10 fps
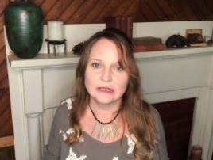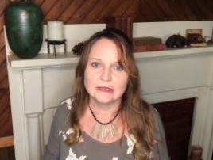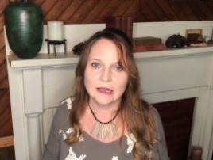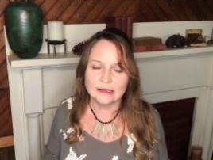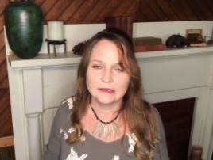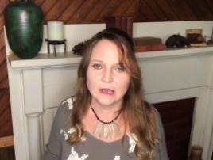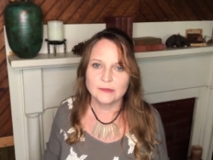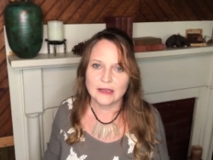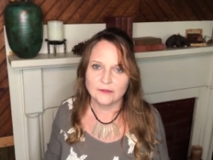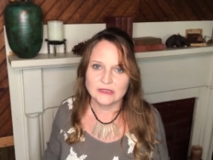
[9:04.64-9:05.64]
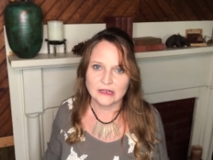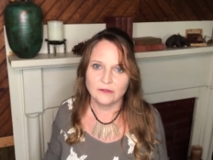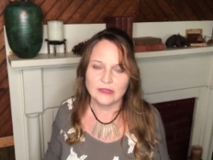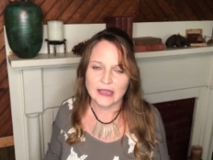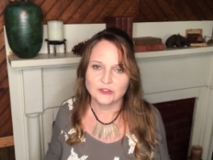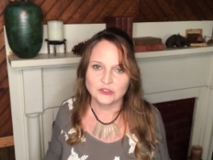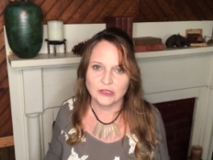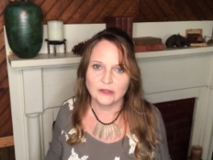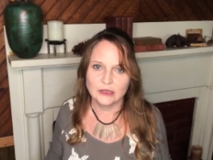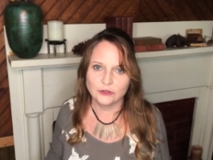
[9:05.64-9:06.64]
at 9 times out of 10 of the action
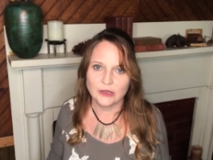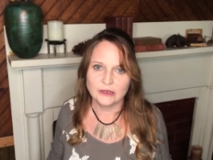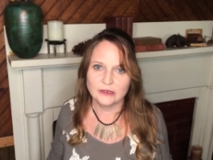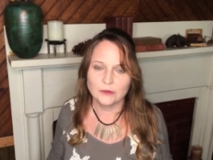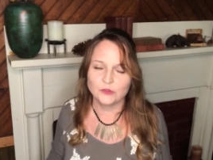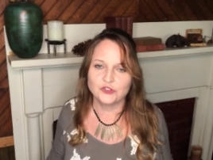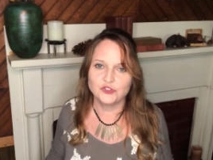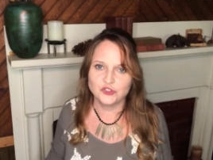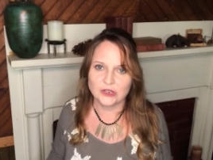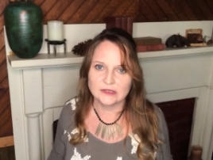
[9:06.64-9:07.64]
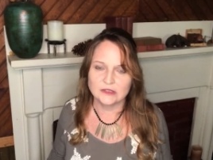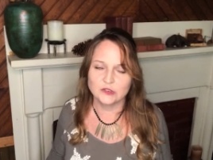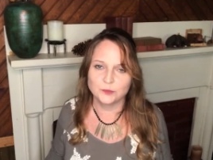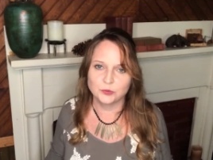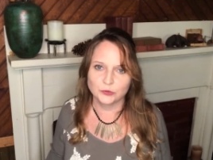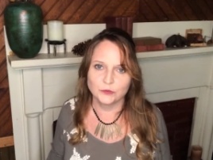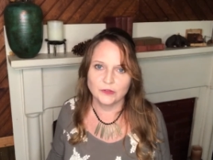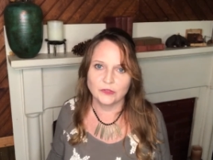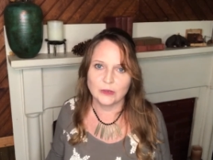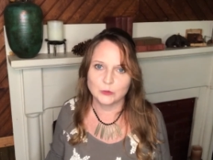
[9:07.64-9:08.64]
that they created, it was just to prove
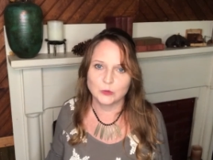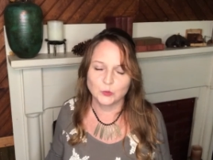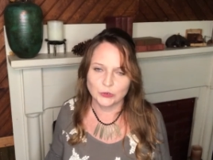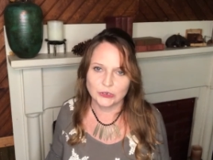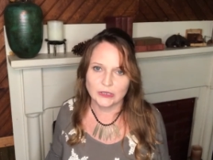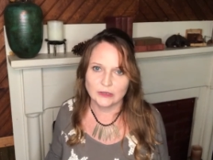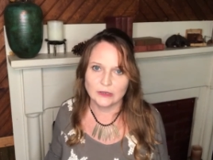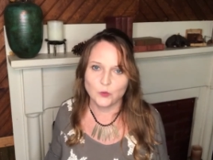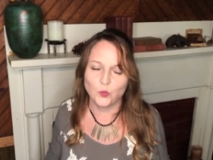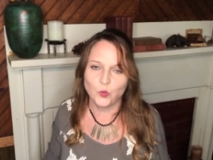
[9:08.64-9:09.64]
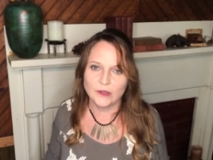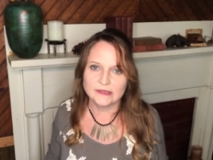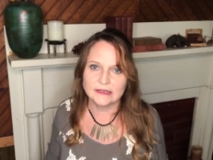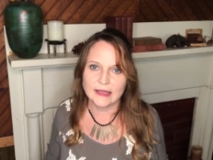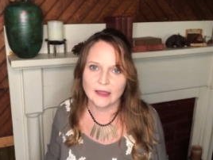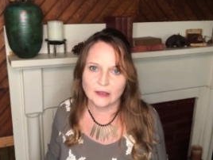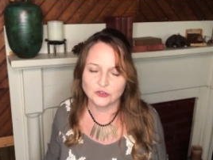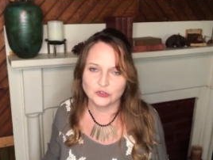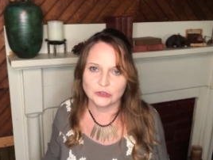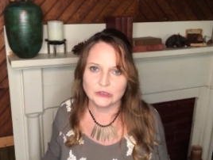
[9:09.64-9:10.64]
that they were working. It wasn't
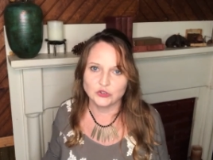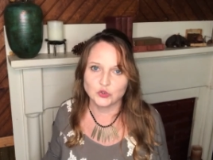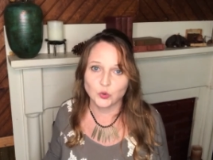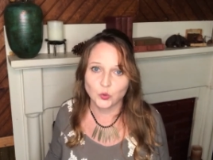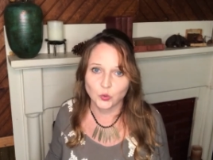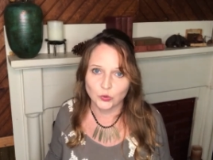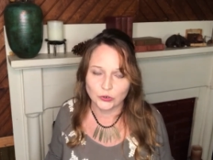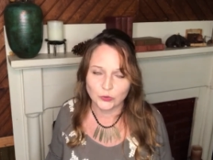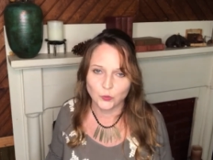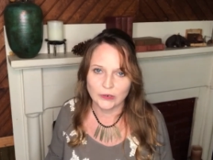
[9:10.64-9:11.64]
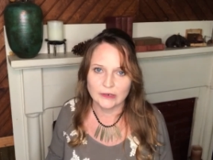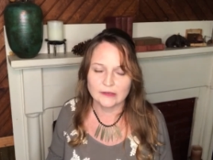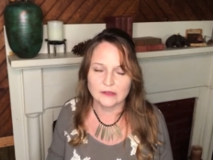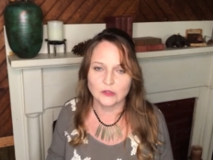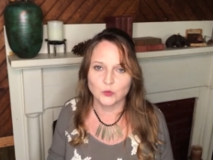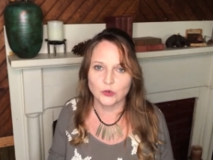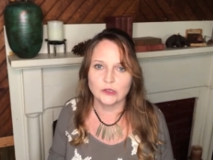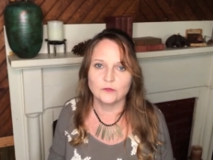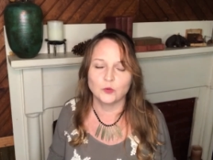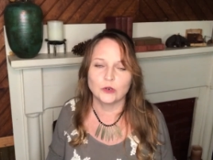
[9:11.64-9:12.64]
actually toward what it is that they're
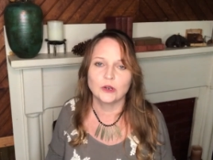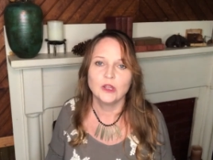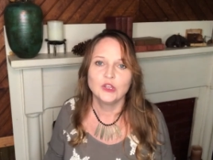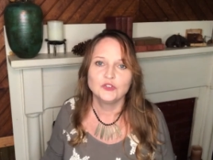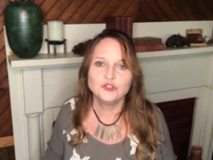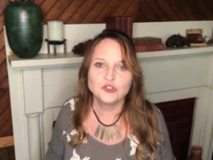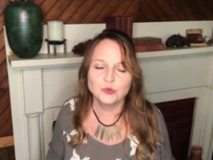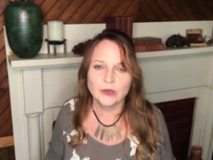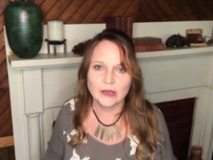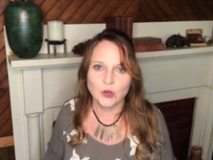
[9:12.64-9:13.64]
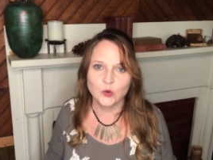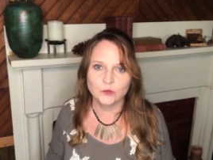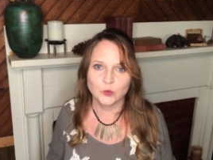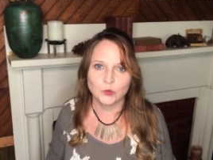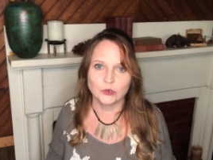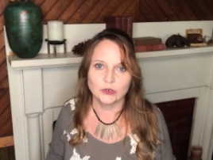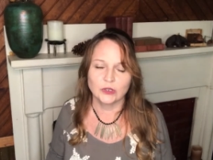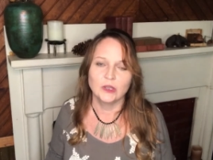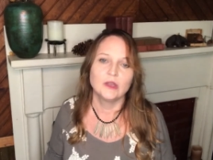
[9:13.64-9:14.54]
working for. Do not overwork.